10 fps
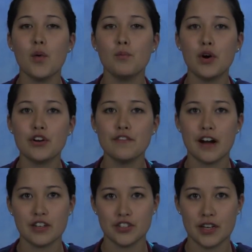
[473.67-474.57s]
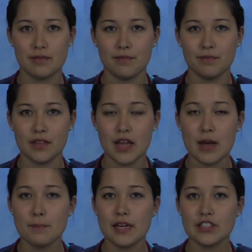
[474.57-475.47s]
Motor function.
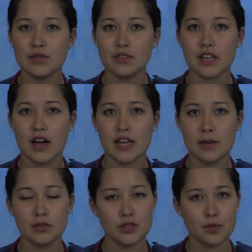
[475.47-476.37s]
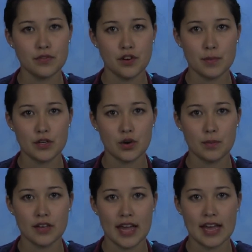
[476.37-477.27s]
Patient was unable to perform a
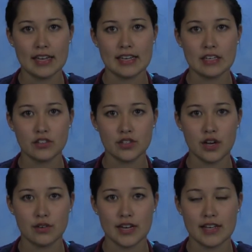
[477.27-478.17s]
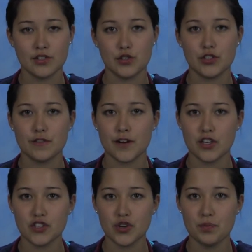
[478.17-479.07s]
normal gait and heel-to-toe test due to
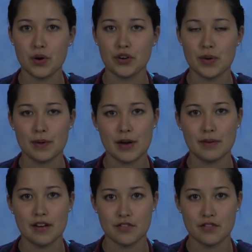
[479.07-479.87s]
functional motor impairment of